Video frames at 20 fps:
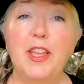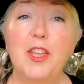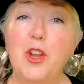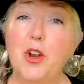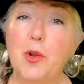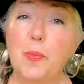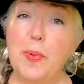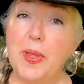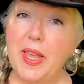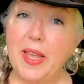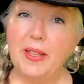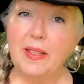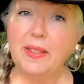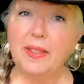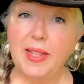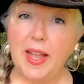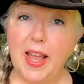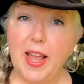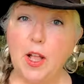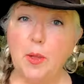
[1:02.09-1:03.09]
European
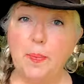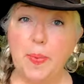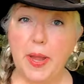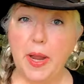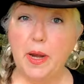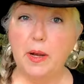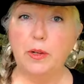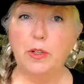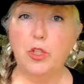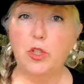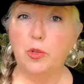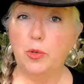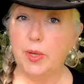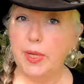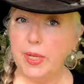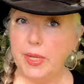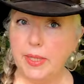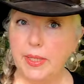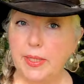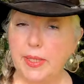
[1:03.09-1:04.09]
style pear
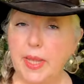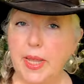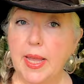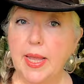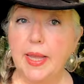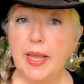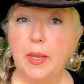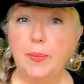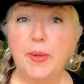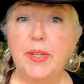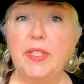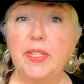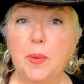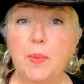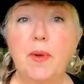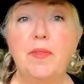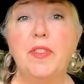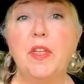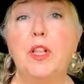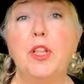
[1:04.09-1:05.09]
trees can be
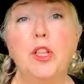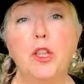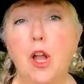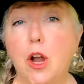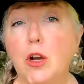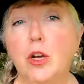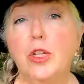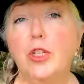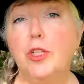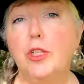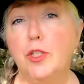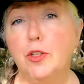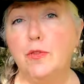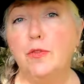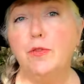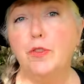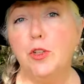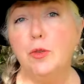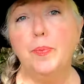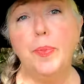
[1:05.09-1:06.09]
some of the largest
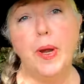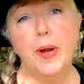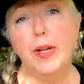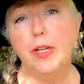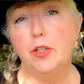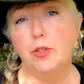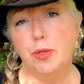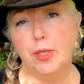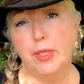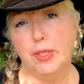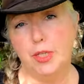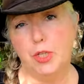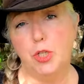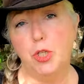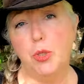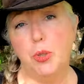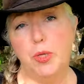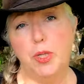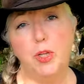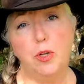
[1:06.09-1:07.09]
fruit bearing trees
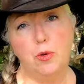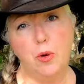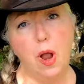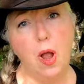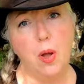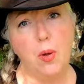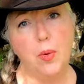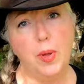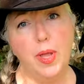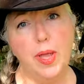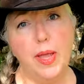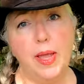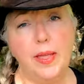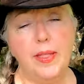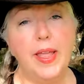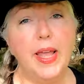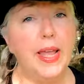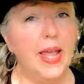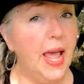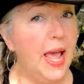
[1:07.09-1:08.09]
that you can grow.
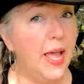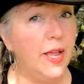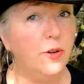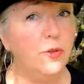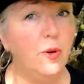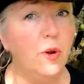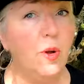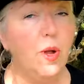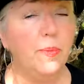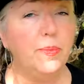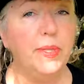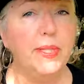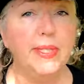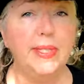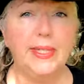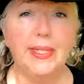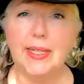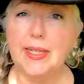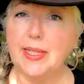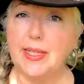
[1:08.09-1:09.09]
They can grow up to
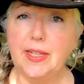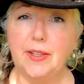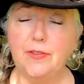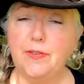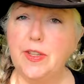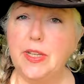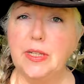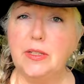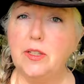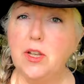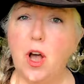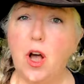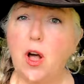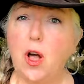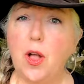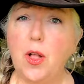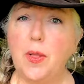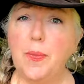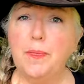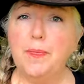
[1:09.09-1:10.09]
60 feet
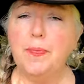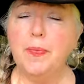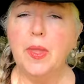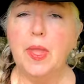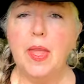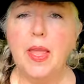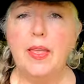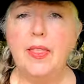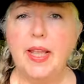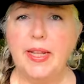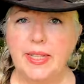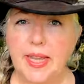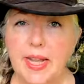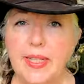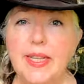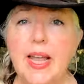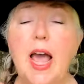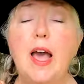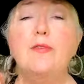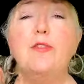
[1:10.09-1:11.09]
tall. They
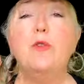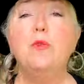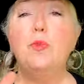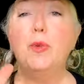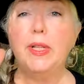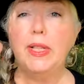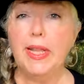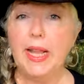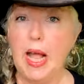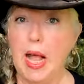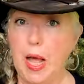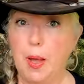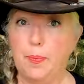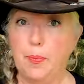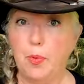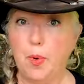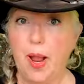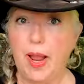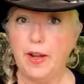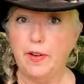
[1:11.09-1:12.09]
tend to have a really
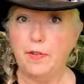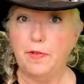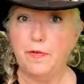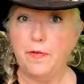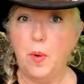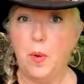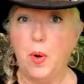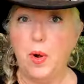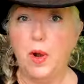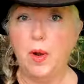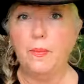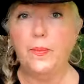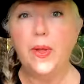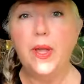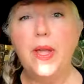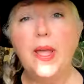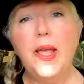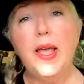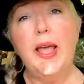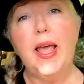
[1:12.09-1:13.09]
upright form
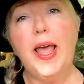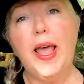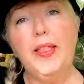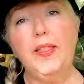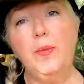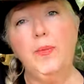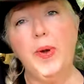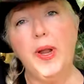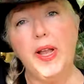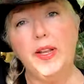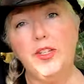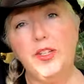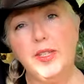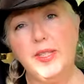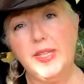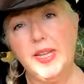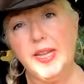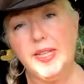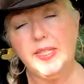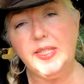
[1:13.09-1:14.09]
and the branches
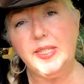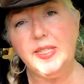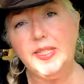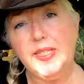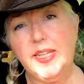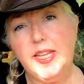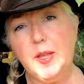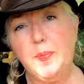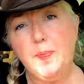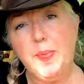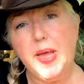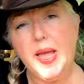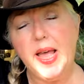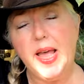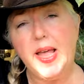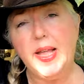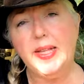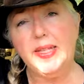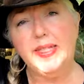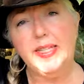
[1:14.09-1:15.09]
tend to tip
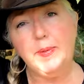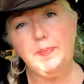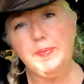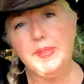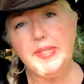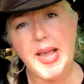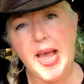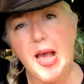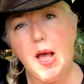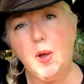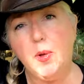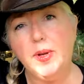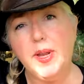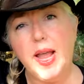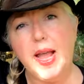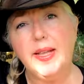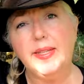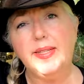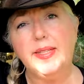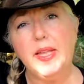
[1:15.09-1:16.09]
at, tip down
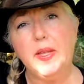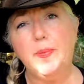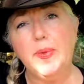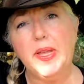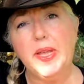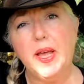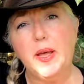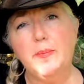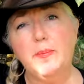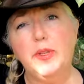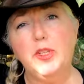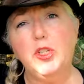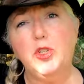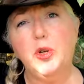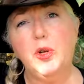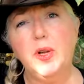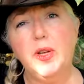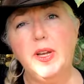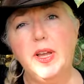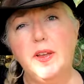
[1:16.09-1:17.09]
as they become
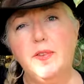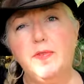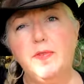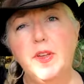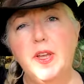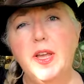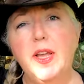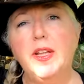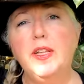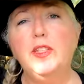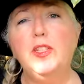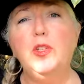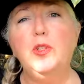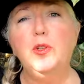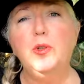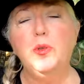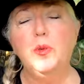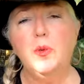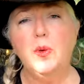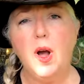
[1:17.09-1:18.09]
mature enough
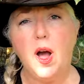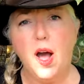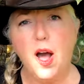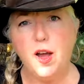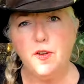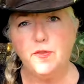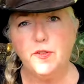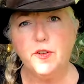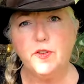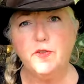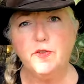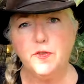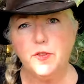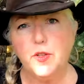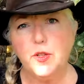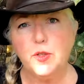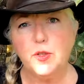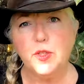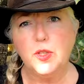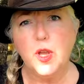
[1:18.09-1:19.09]
to offer
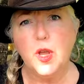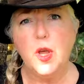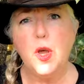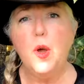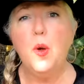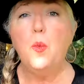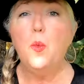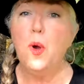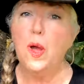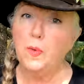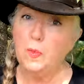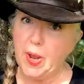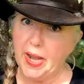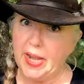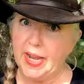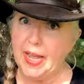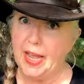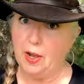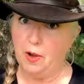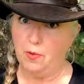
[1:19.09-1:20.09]
fruit. One way
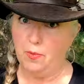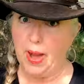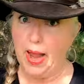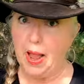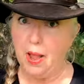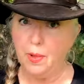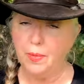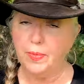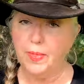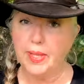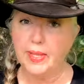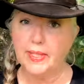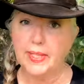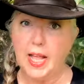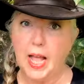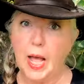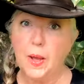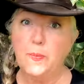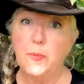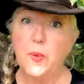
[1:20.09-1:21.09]
to get around this
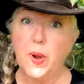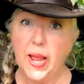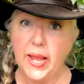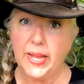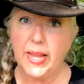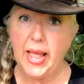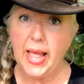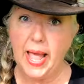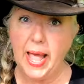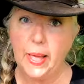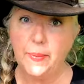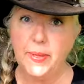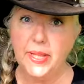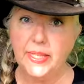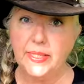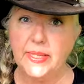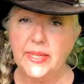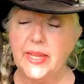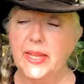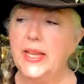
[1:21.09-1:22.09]
upright
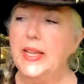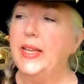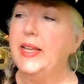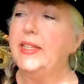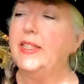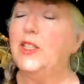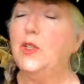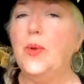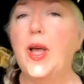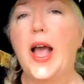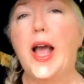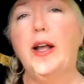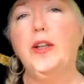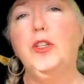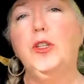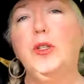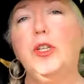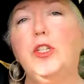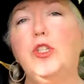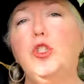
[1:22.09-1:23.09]
habit is to
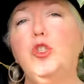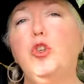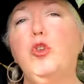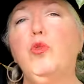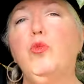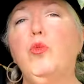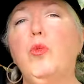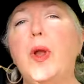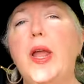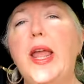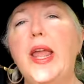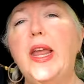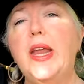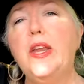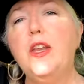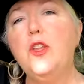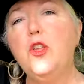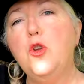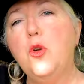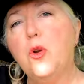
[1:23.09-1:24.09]
actually
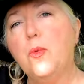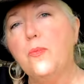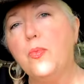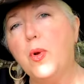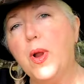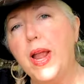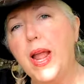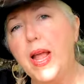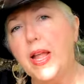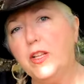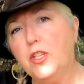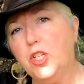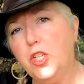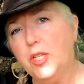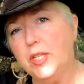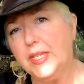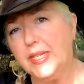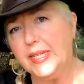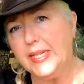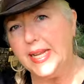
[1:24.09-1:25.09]
train your
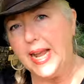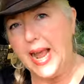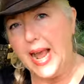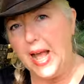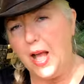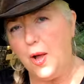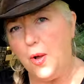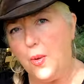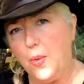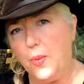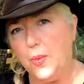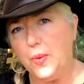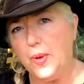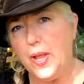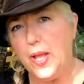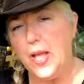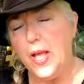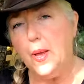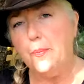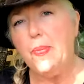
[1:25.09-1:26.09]
branches down
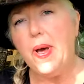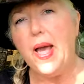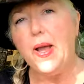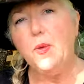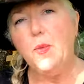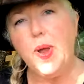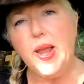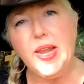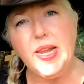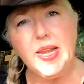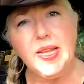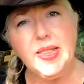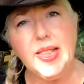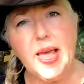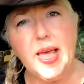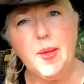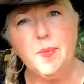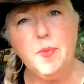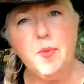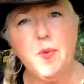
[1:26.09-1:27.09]
by weighting
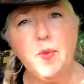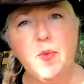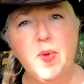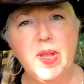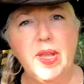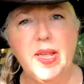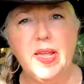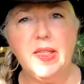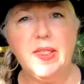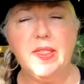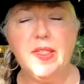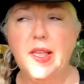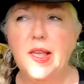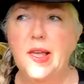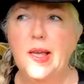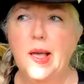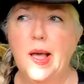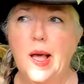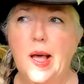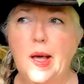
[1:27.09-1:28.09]
them with
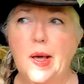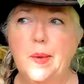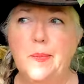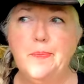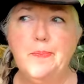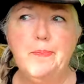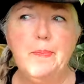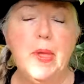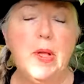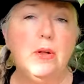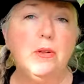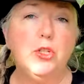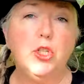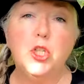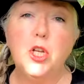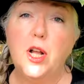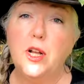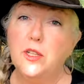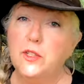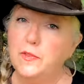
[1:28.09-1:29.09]
um, milk
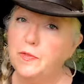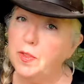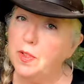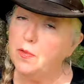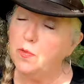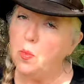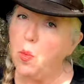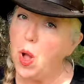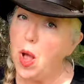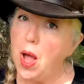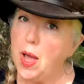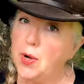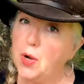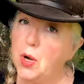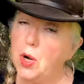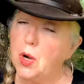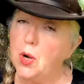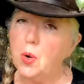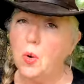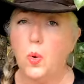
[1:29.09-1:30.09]
jugs full of
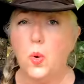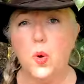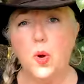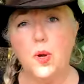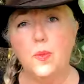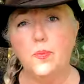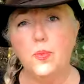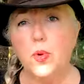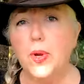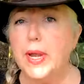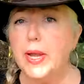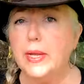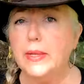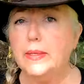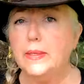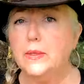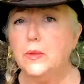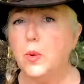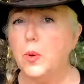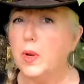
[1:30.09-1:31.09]
water or
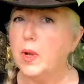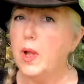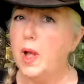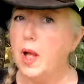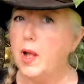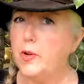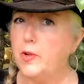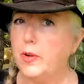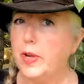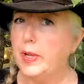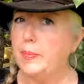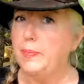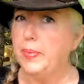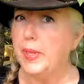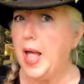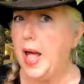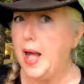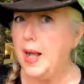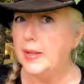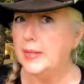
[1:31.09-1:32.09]
bricks or concrete
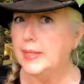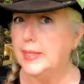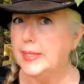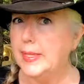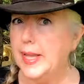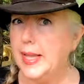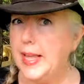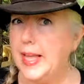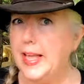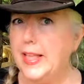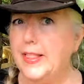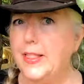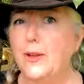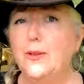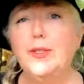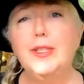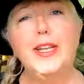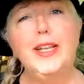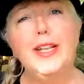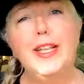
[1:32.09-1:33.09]
blocks.
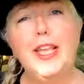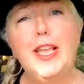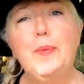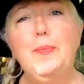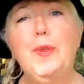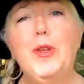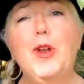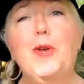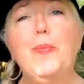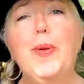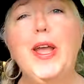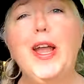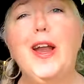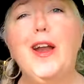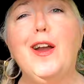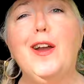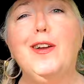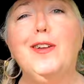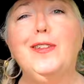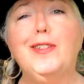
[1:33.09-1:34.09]
Those can keep your
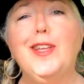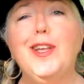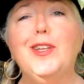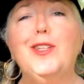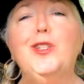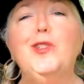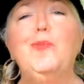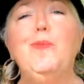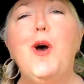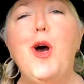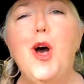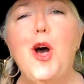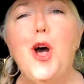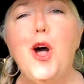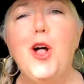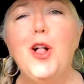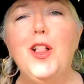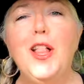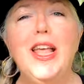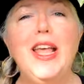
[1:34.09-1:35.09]
pears
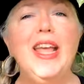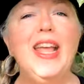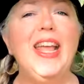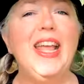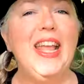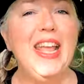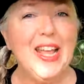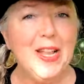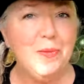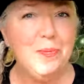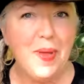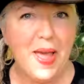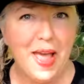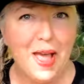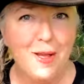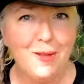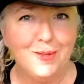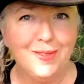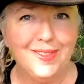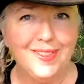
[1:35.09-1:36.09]
small
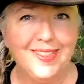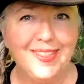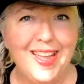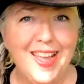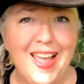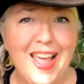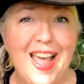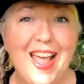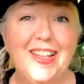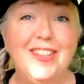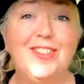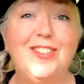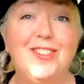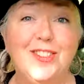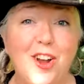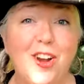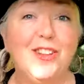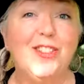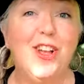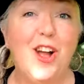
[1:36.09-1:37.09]
inbounds and
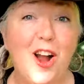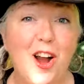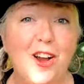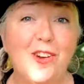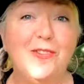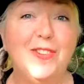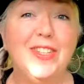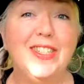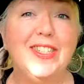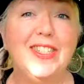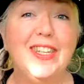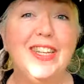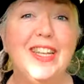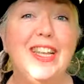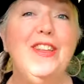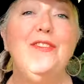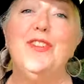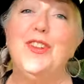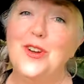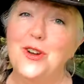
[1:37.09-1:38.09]
start the harvest
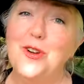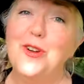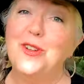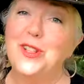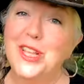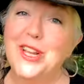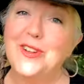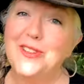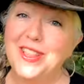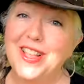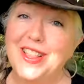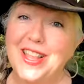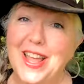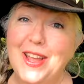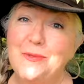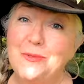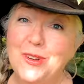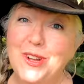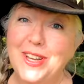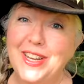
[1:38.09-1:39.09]
even earlier than
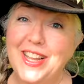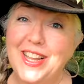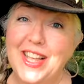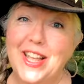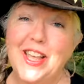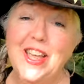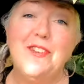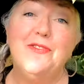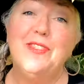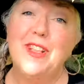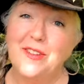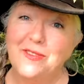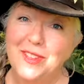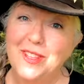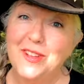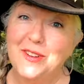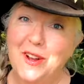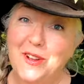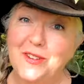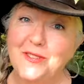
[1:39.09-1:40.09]
they would if left to
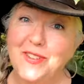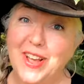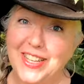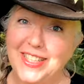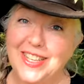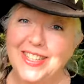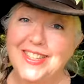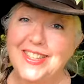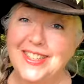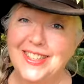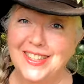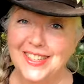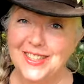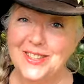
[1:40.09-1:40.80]
their own devices.